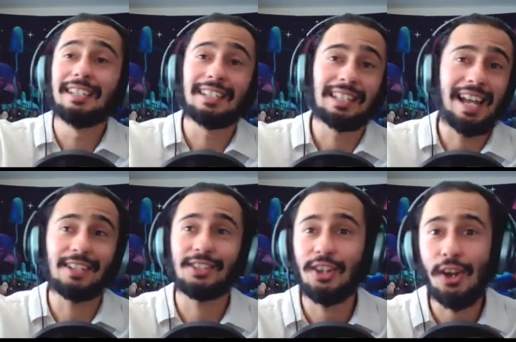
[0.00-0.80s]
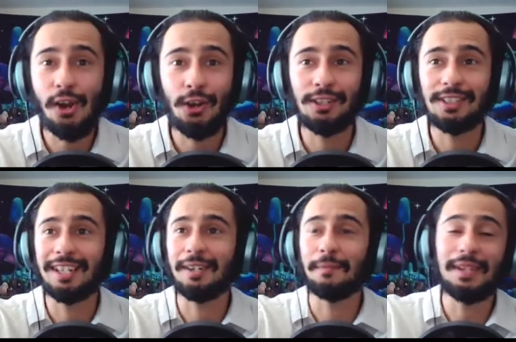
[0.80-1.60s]
the last card is
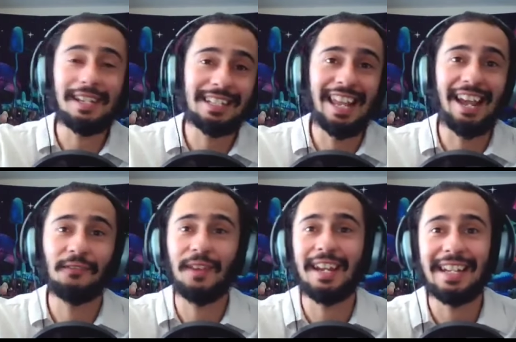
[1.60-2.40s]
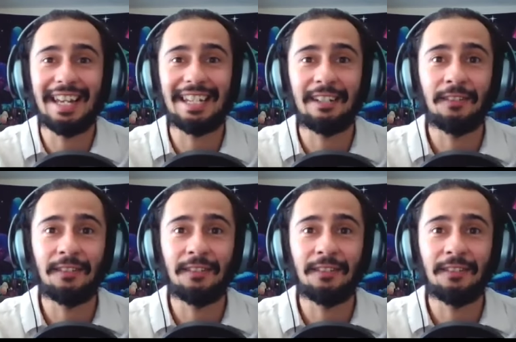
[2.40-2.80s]
going to be that fake alien